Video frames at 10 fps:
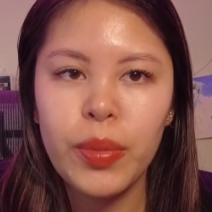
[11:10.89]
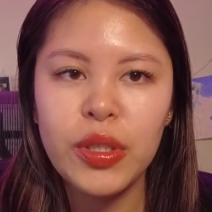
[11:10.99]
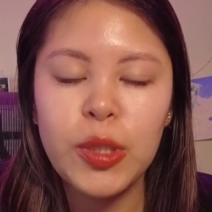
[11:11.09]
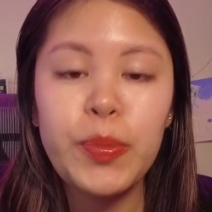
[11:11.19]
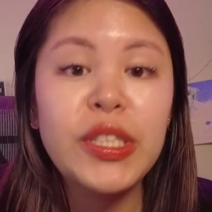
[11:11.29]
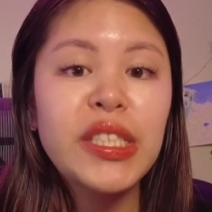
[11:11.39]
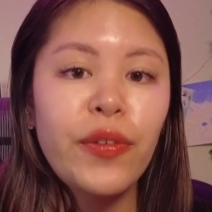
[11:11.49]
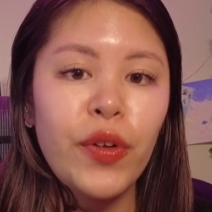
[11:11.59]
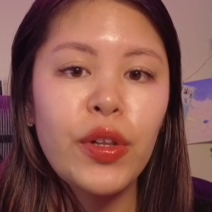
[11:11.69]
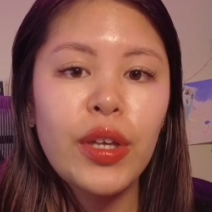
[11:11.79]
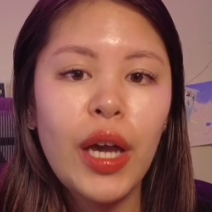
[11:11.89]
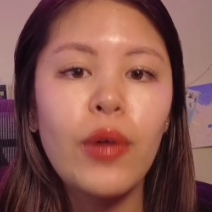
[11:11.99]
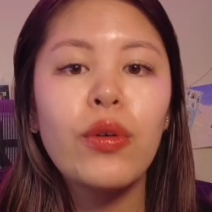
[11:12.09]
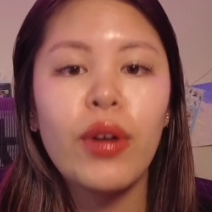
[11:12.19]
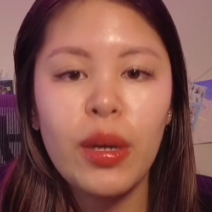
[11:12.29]
but specifically I
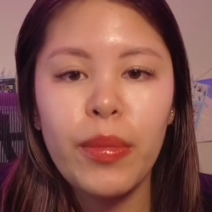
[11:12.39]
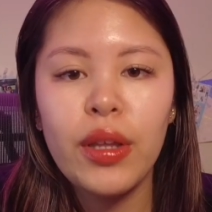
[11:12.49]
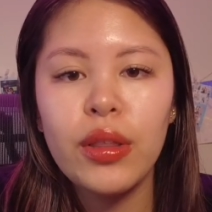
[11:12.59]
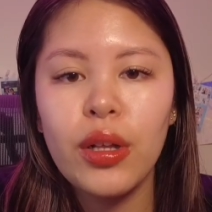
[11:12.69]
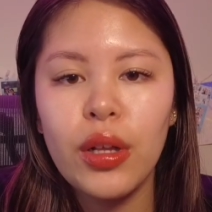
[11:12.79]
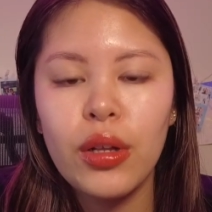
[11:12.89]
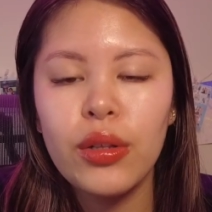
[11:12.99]
would recommend the